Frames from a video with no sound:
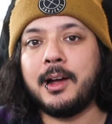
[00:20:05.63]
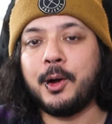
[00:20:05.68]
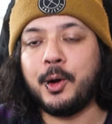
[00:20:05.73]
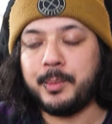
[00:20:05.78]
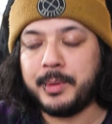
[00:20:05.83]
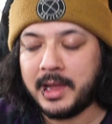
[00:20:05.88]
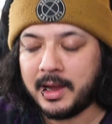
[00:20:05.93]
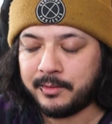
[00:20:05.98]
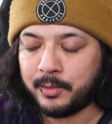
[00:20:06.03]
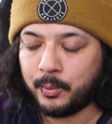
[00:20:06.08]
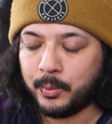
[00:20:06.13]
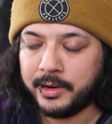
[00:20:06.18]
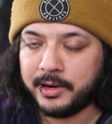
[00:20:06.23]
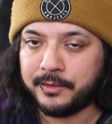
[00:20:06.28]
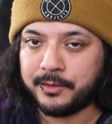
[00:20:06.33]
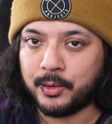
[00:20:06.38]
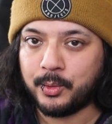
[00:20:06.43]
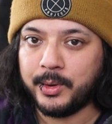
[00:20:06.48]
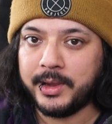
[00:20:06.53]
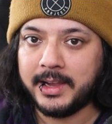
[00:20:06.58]
Hope you have a
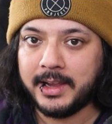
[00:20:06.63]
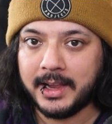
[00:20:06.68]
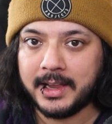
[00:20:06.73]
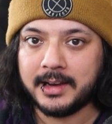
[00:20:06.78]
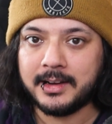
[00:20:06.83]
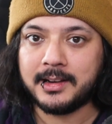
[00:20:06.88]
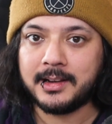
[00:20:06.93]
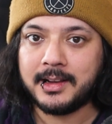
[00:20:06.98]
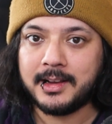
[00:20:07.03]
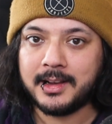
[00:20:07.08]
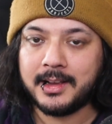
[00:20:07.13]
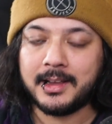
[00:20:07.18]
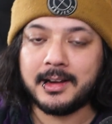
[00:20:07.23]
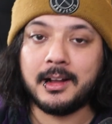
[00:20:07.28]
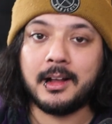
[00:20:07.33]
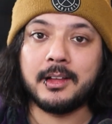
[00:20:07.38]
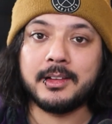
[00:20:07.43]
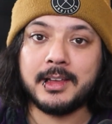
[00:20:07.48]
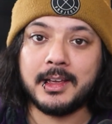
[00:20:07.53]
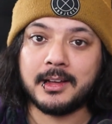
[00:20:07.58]
wonderful weekend.
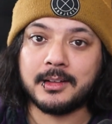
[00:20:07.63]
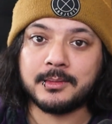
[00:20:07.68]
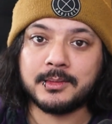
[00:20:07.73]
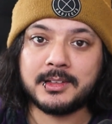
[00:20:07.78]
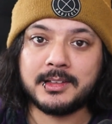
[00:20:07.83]
And I'll